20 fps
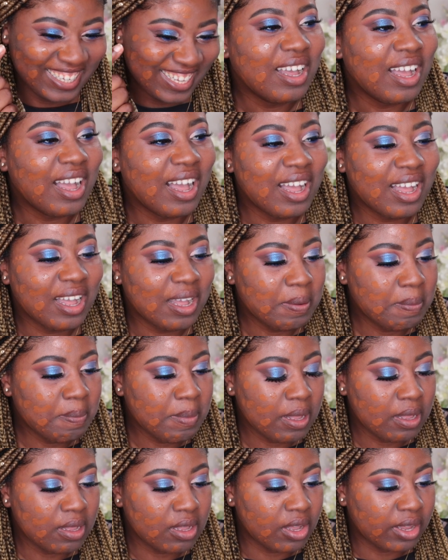
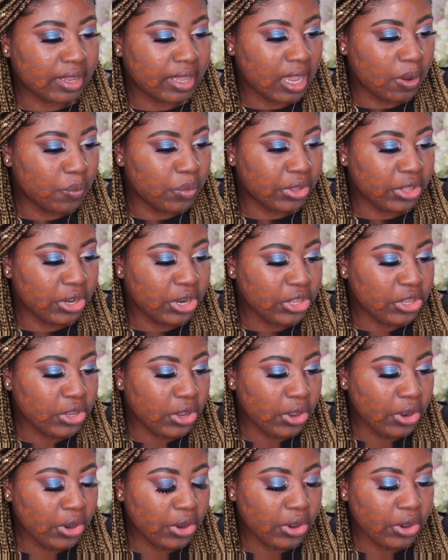Okay, we're gonna
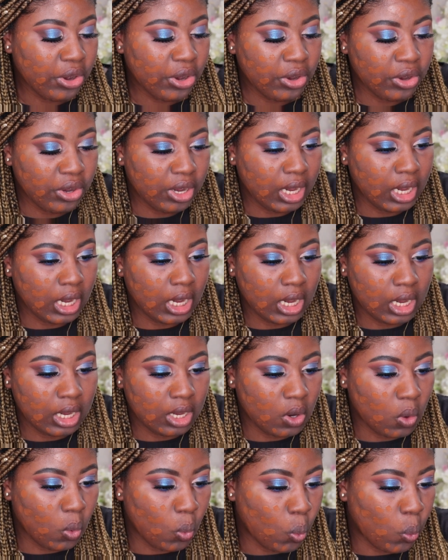go
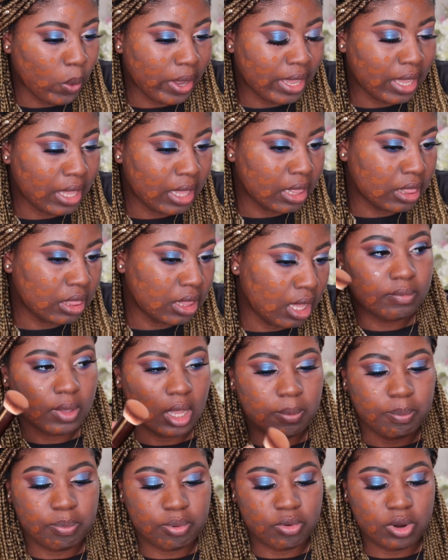in with
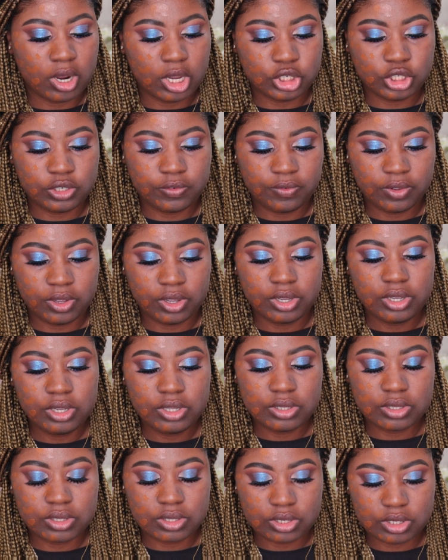a brush
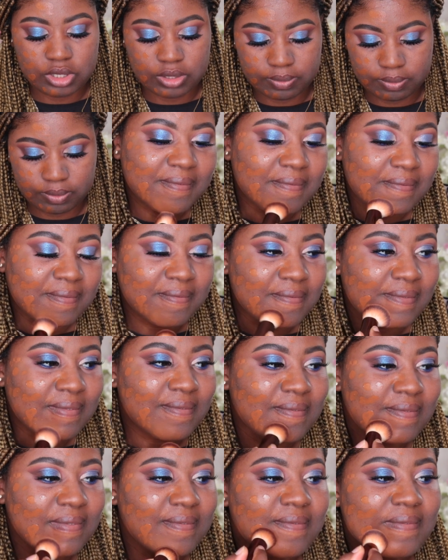first.
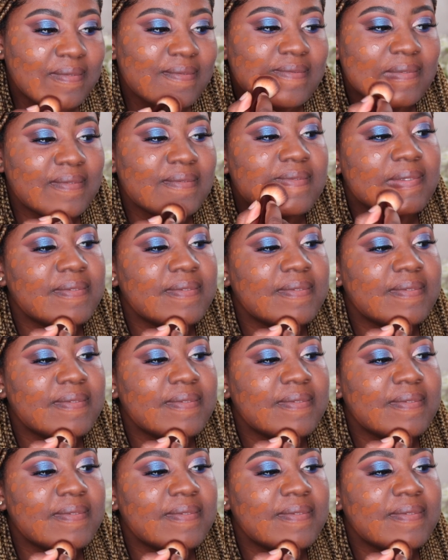Thank you.